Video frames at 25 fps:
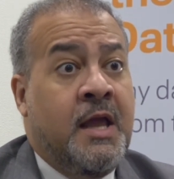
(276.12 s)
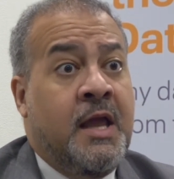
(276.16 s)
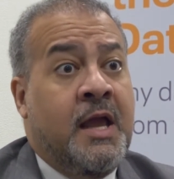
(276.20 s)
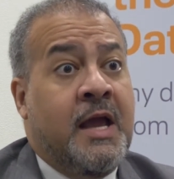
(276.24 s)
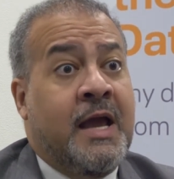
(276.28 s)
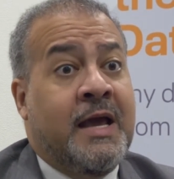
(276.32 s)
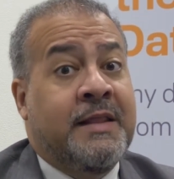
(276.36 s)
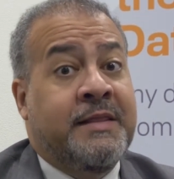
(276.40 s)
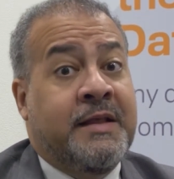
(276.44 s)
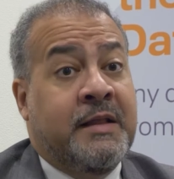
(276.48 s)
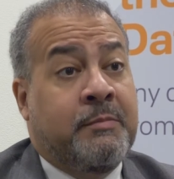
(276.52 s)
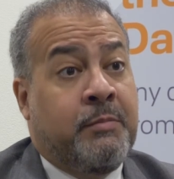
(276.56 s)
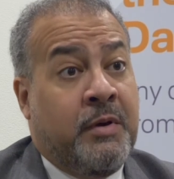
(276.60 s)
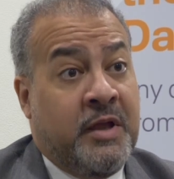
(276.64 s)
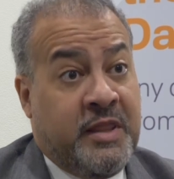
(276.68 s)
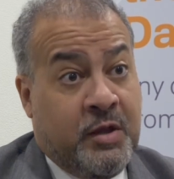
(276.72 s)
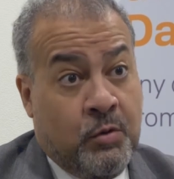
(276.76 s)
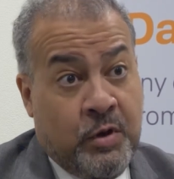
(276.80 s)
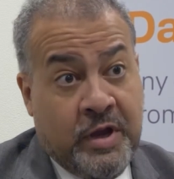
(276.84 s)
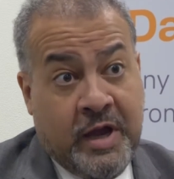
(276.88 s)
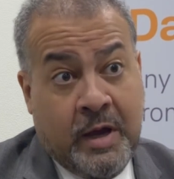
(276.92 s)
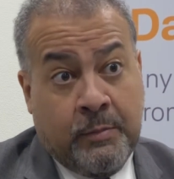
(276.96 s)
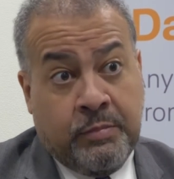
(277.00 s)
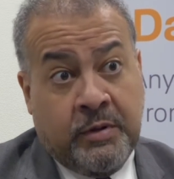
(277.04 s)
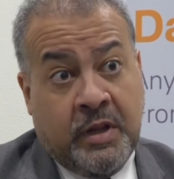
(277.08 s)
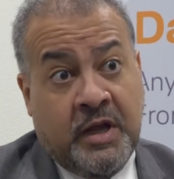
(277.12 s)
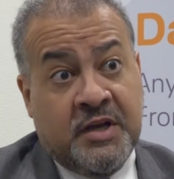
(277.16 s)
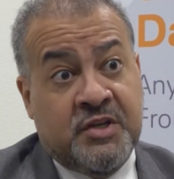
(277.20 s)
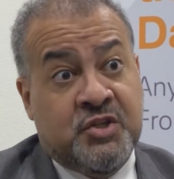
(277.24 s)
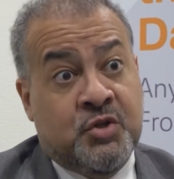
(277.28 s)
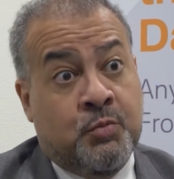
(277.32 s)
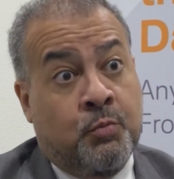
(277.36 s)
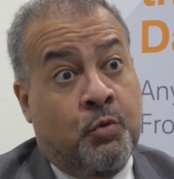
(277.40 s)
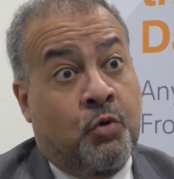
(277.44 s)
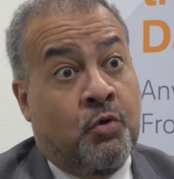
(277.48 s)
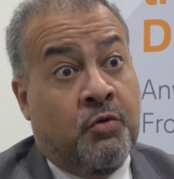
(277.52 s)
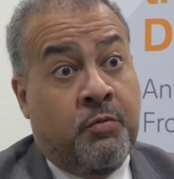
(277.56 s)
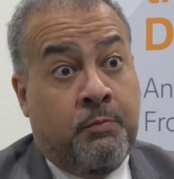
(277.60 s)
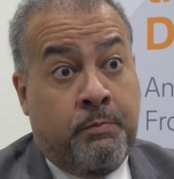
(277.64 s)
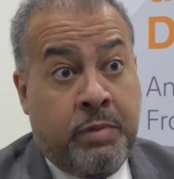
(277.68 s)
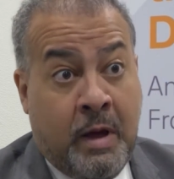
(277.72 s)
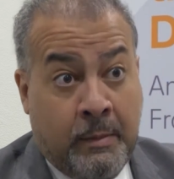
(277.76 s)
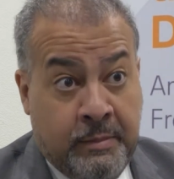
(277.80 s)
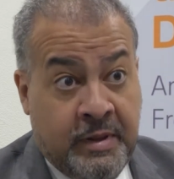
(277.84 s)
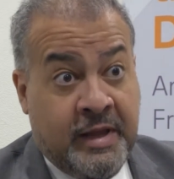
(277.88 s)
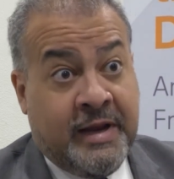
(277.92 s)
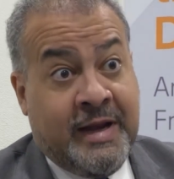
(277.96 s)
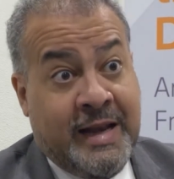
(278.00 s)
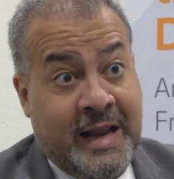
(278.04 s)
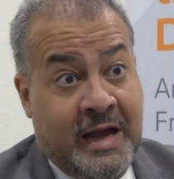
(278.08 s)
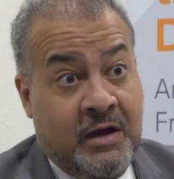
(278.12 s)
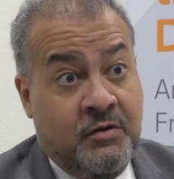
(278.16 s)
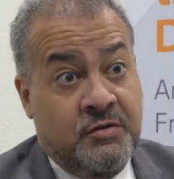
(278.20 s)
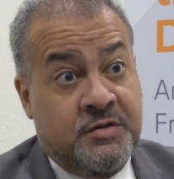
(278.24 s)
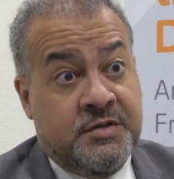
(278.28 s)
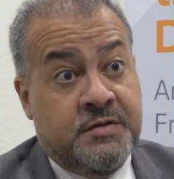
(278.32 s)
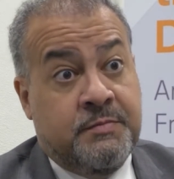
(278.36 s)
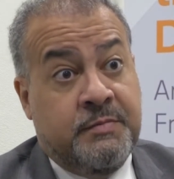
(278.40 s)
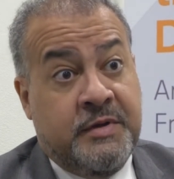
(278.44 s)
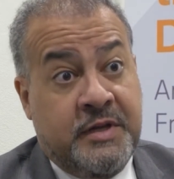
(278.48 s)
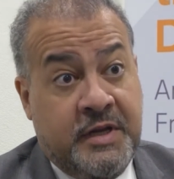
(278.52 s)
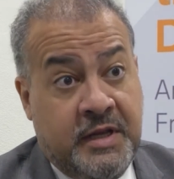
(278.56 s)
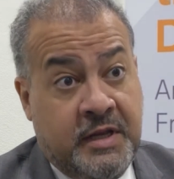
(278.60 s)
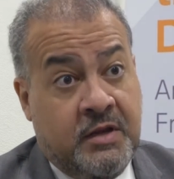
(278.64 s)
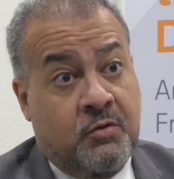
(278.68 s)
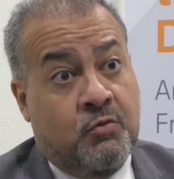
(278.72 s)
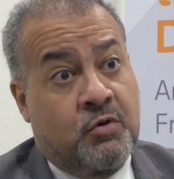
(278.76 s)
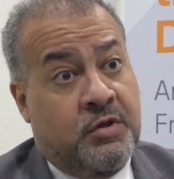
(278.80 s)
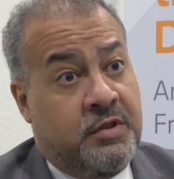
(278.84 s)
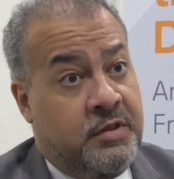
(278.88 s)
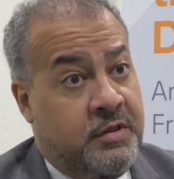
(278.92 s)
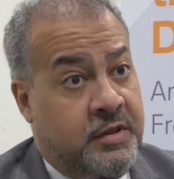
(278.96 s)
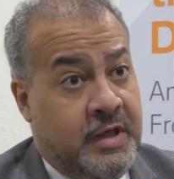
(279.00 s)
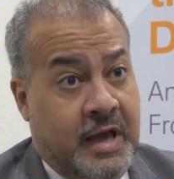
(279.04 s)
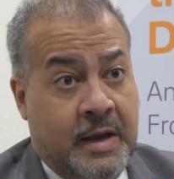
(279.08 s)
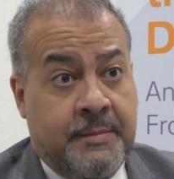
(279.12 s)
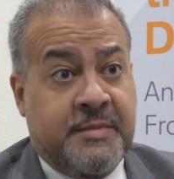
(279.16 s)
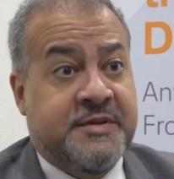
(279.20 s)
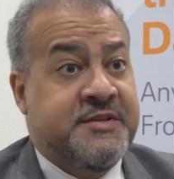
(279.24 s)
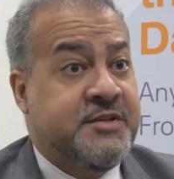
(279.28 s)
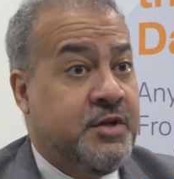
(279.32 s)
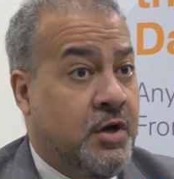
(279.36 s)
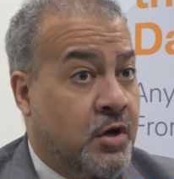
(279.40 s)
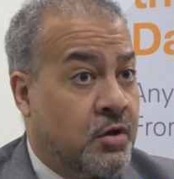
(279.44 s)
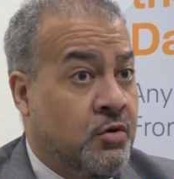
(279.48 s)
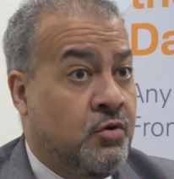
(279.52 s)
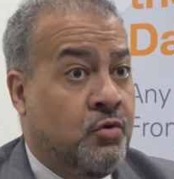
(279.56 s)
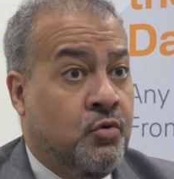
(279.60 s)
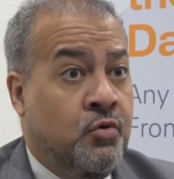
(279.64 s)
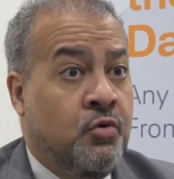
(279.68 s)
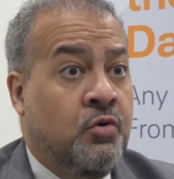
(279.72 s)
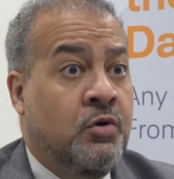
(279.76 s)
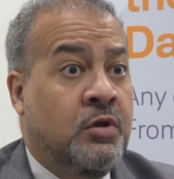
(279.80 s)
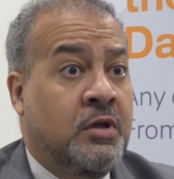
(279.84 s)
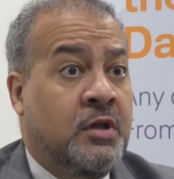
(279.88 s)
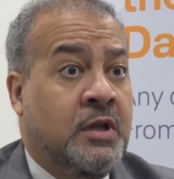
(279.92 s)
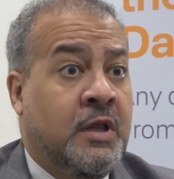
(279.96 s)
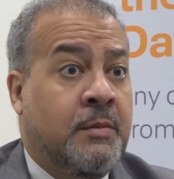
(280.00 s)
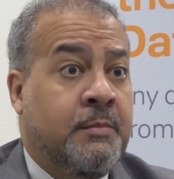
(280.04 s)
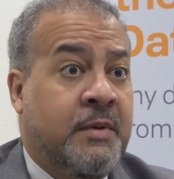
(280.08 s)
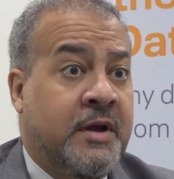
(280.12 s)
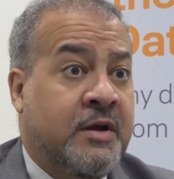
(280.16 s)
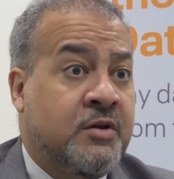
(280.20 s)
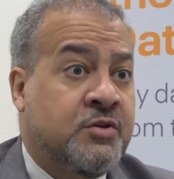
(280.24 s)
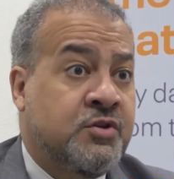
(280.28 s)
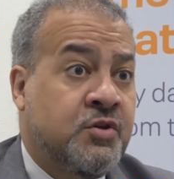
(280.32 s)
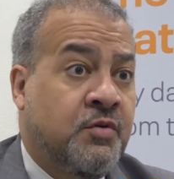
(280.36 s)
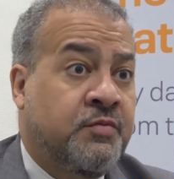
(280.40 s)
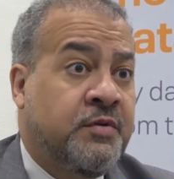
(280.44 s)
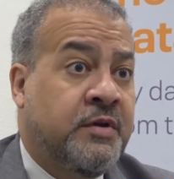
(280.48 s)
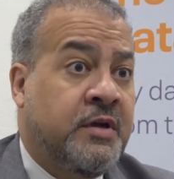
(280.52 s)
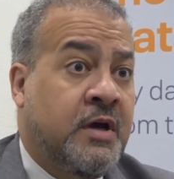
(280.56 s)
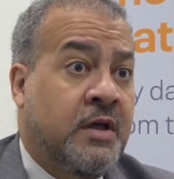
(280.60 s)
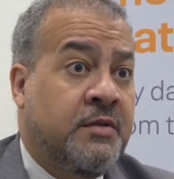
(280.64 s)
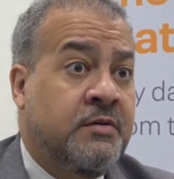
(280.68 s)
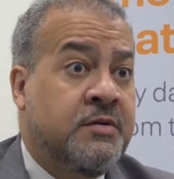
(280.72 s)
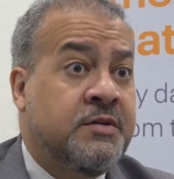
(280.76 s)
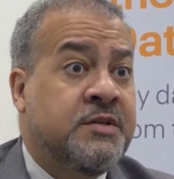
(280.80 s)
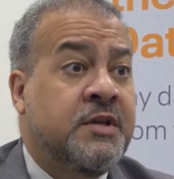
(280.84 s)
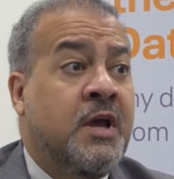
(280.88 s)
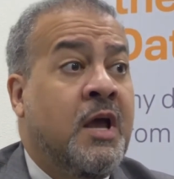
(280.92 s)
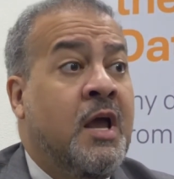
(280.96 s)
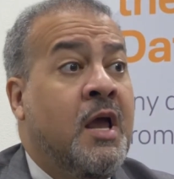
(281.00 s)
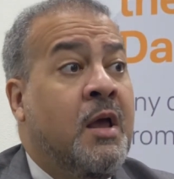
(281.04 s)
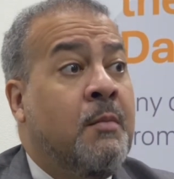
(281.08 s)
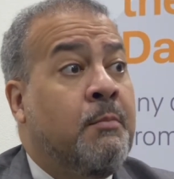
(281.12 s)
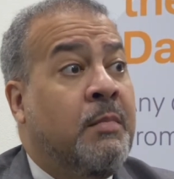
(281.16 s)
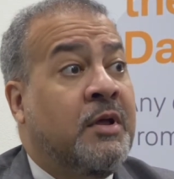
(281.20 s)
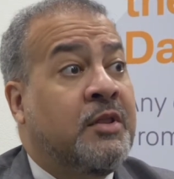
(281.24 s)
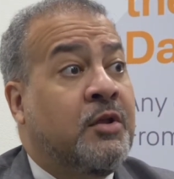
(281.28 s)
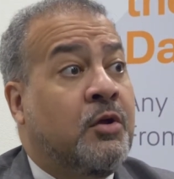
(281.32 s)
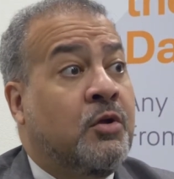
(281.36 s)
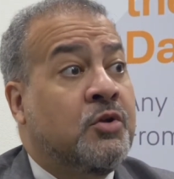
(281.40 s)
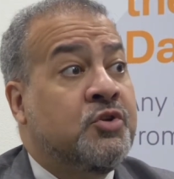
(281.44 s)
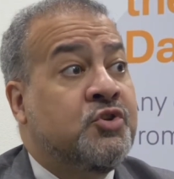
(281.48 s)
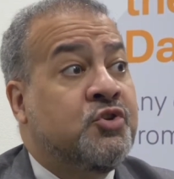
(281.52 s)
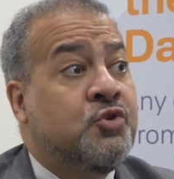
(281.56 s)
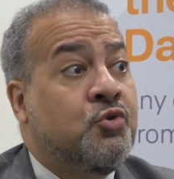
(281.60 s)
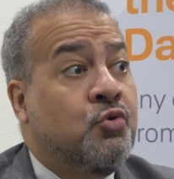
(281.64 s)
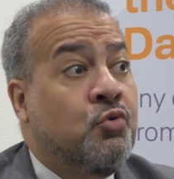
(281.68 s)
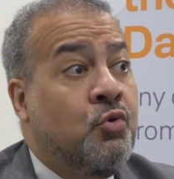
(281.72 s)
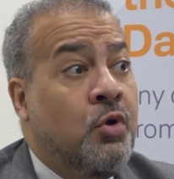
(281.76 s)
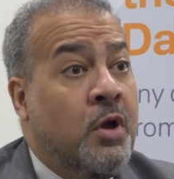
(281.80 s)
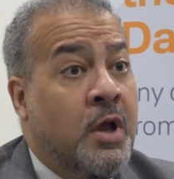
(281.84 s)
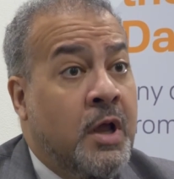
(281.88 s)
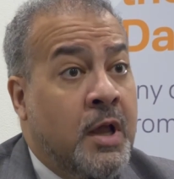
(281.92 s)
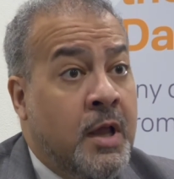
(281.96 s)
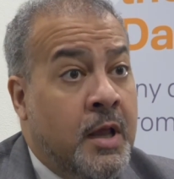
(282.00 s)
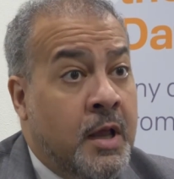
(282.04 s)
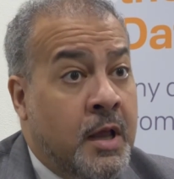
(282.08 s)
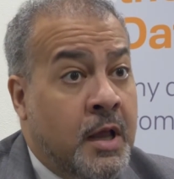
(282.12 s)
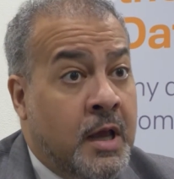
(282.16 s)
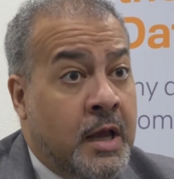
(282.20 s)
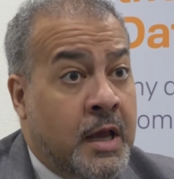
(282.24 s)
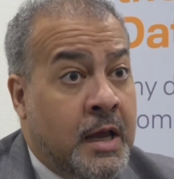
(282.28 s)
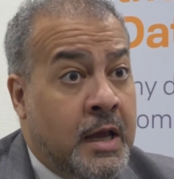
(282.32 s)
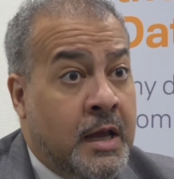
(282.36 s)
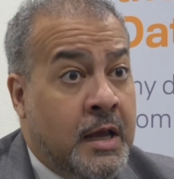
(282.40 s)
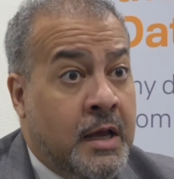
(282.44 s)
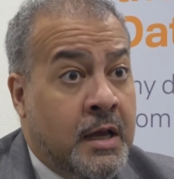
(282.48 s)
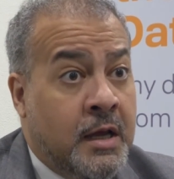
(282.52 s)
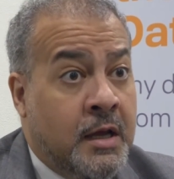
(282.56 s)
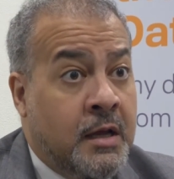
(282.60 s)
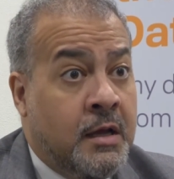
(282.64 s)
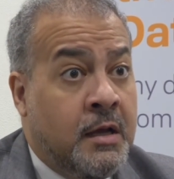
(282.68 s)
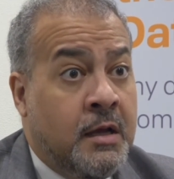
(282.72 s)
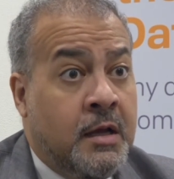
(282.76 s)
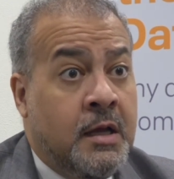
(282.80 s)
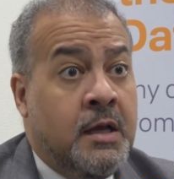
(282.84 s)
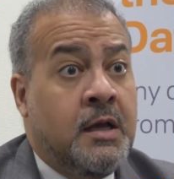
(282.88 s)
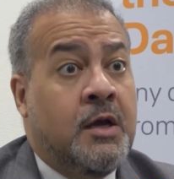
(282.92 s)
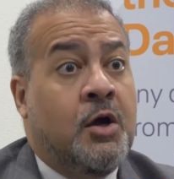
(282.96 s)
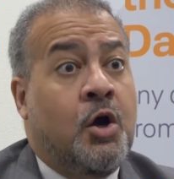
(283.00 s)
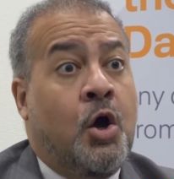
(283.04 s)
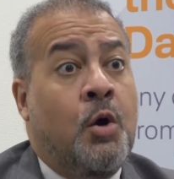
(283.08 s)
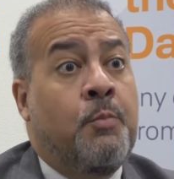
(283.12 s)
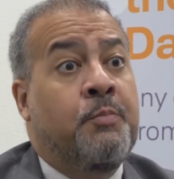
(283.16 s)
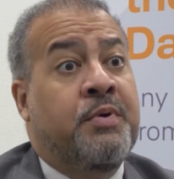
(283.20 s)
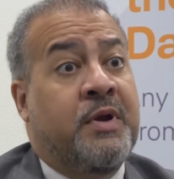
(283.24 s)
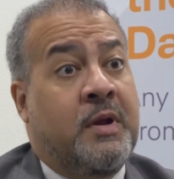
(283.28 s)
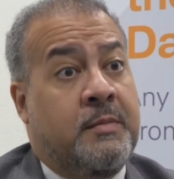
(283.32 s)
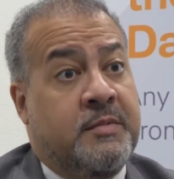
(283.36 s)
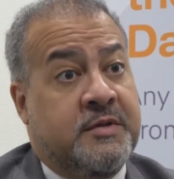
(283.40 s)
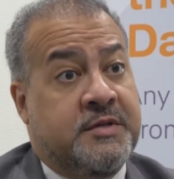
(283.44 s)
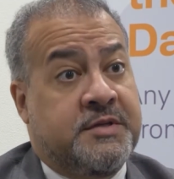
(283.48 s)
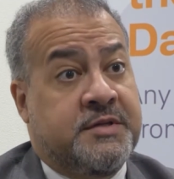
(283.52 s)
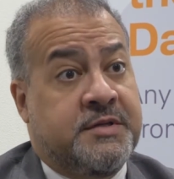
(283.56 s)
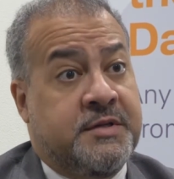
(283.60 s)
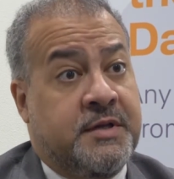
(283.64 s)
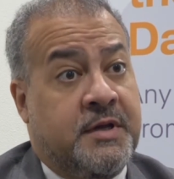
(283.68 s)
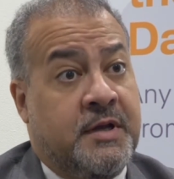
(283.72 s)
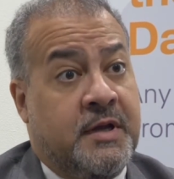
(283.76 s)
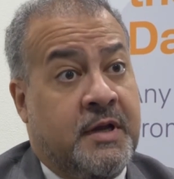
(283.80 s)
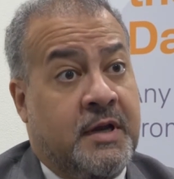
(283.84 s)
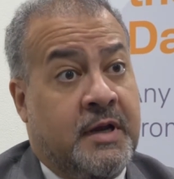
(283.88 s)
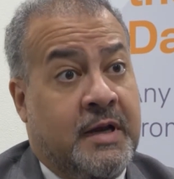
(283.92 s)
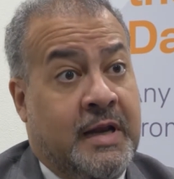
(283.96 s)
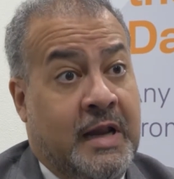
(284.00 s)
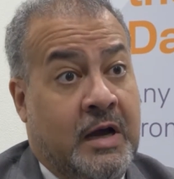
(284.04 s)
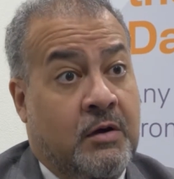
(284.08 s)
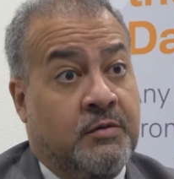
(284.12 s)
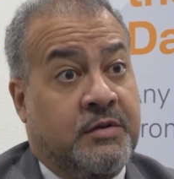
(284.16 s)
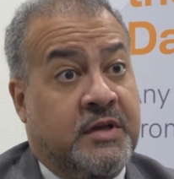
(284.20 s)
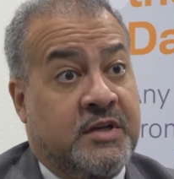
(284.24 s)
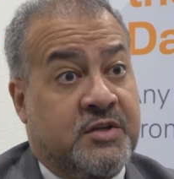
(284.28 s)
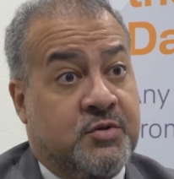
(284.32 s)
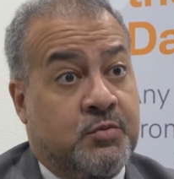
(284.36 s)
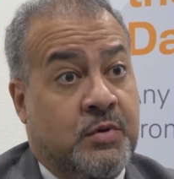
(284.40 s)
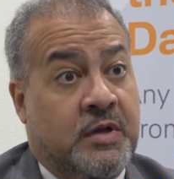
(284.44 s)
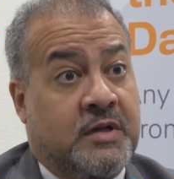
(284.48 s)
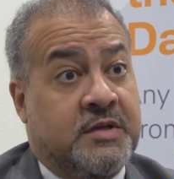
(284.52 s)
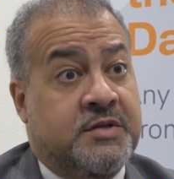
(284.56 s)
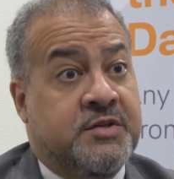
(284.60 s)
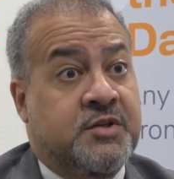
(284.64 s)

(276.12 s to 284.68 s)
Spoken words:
And that, by the way, applies to both public clouds, meaning with Amazon, Google, and Microsoft and others, but also on-premise cloud as well.